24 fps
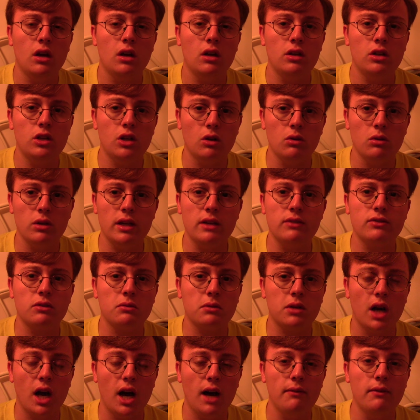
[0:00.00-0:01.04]
you know, leave some
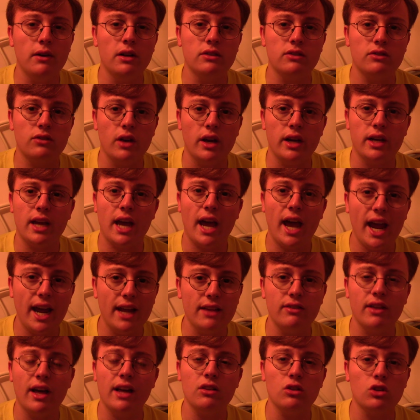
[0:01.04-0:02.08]
comments like, hey,
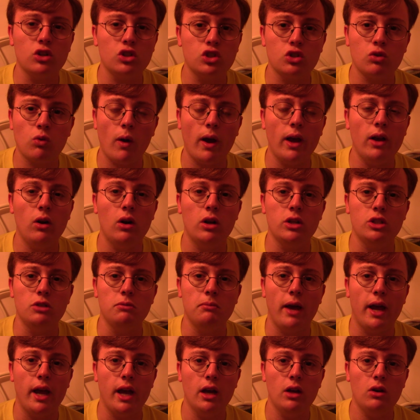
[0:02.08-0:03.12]
that looks great on you,
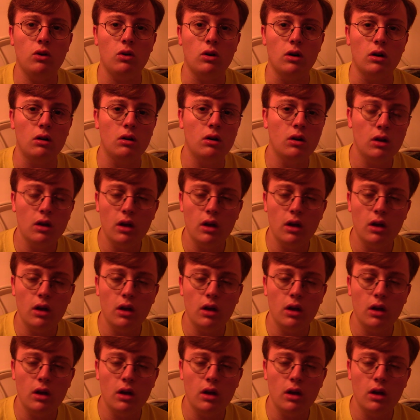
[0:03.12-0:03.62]
man, or